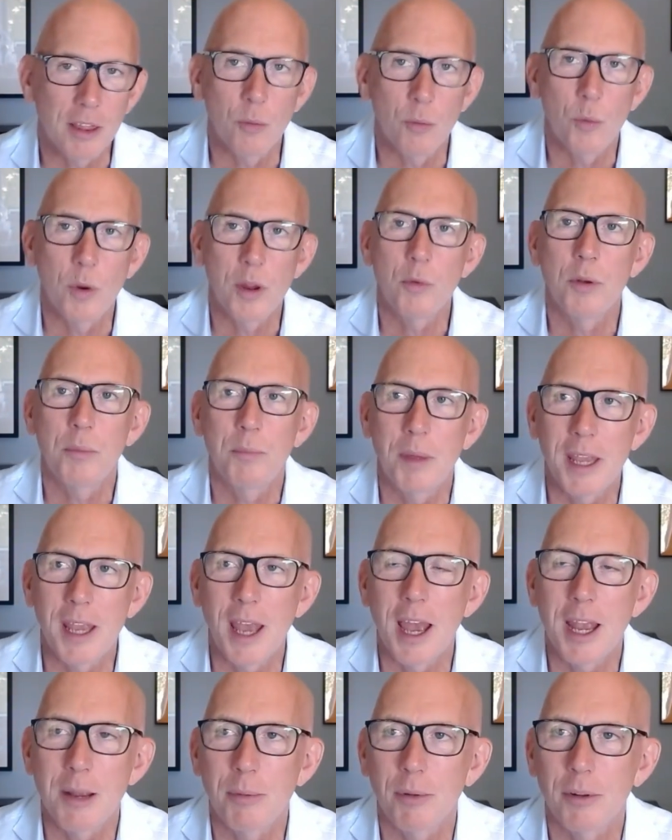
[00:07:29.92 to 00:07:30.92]
that we would be
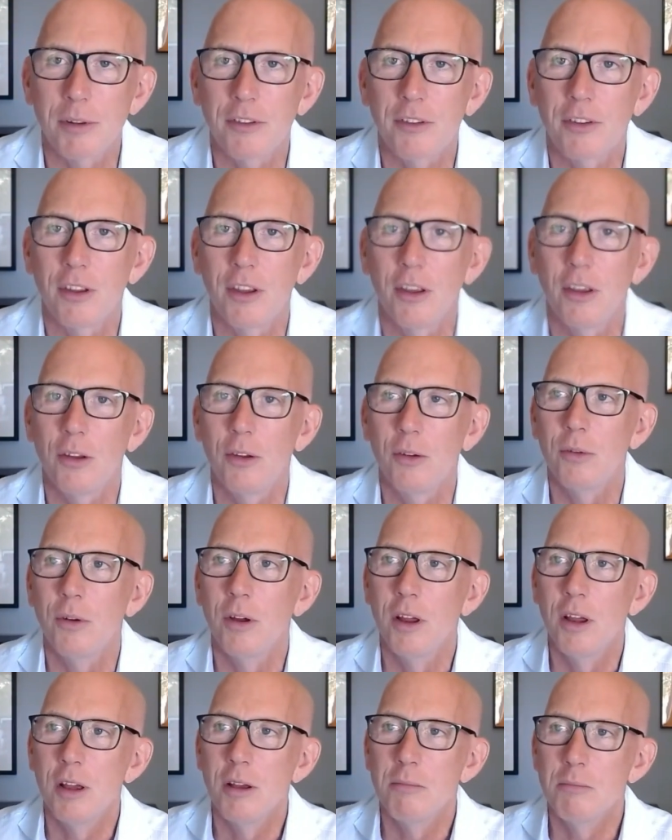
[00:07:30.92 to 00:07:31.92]
able to
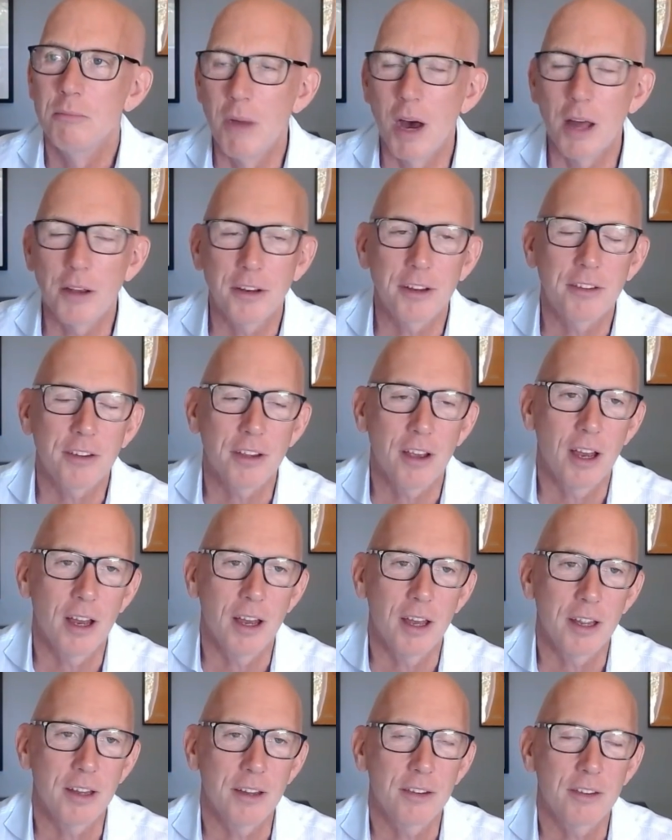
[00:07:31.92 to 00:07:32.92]

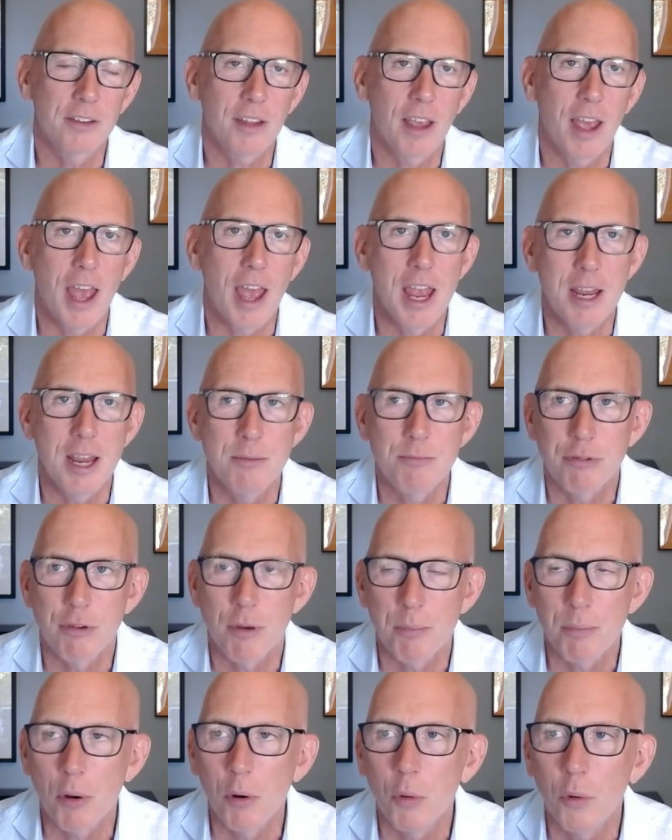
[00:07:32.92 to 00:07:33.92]
monetize a
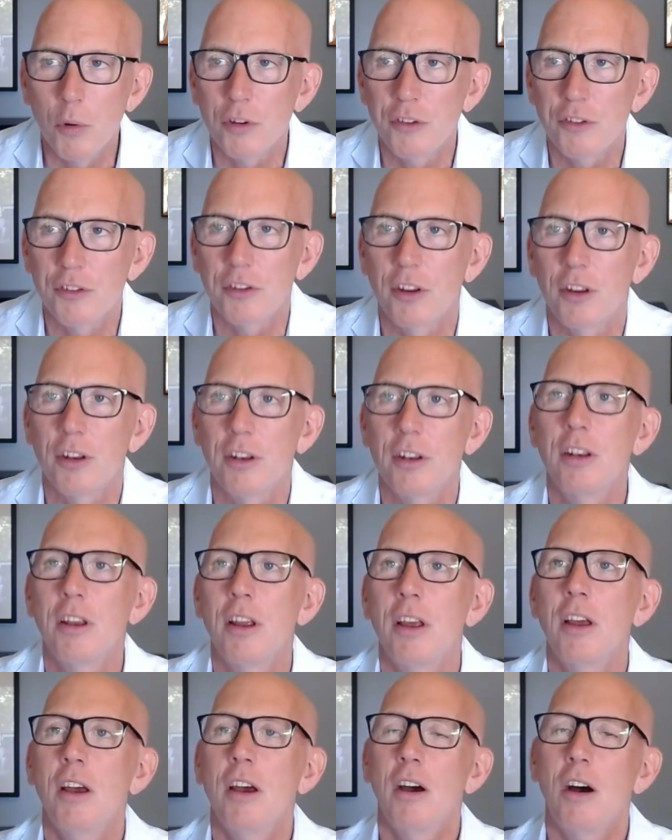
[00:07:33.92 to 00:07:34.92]
proportion
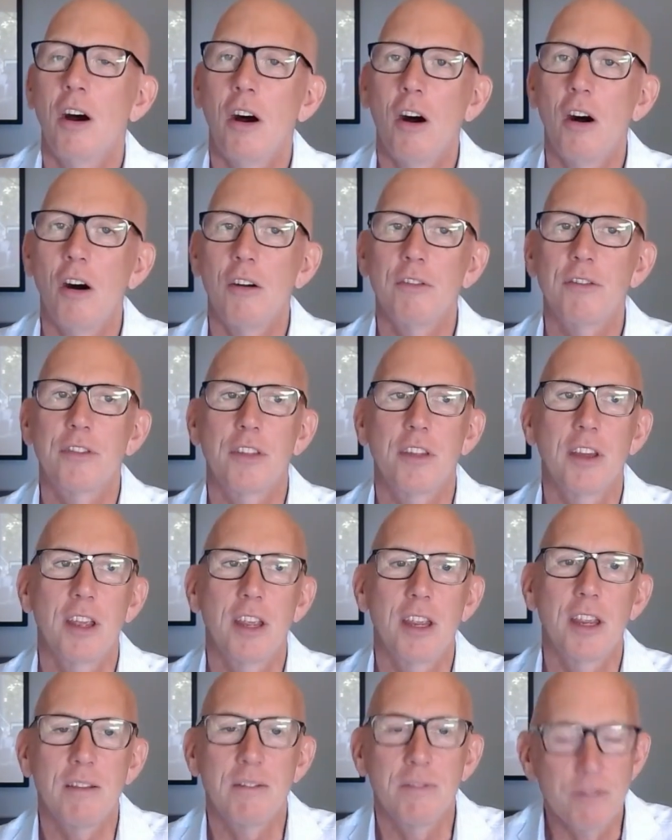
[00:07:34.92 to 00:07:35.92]
of
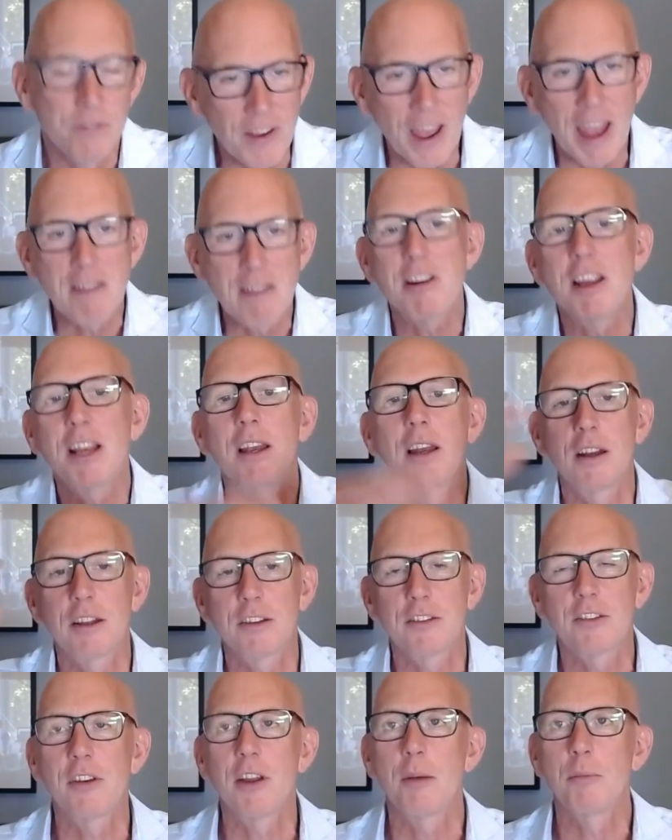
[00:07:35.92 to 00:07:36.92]
the very
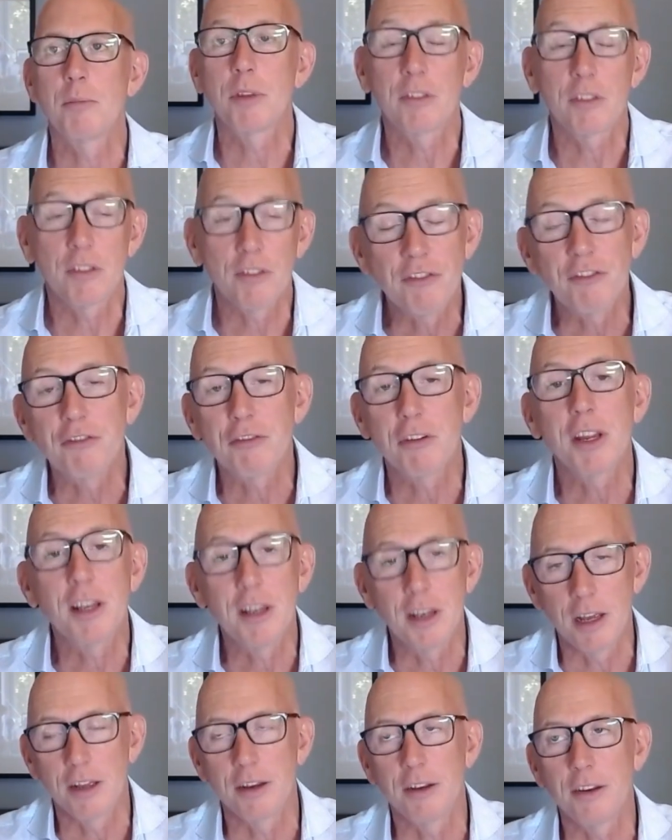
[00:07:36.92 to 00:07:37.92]
large numbers of free
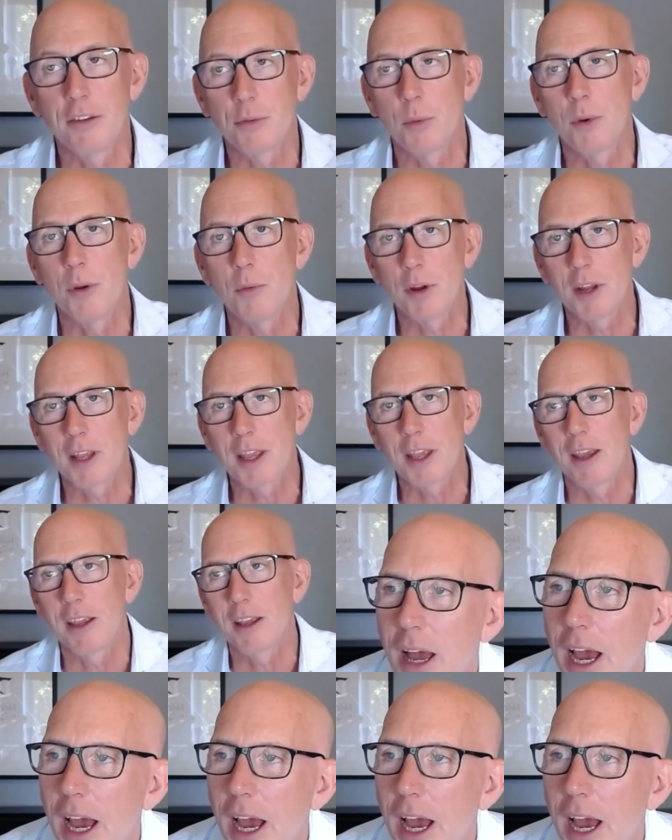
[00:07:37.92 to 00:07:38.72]
learners we were getting.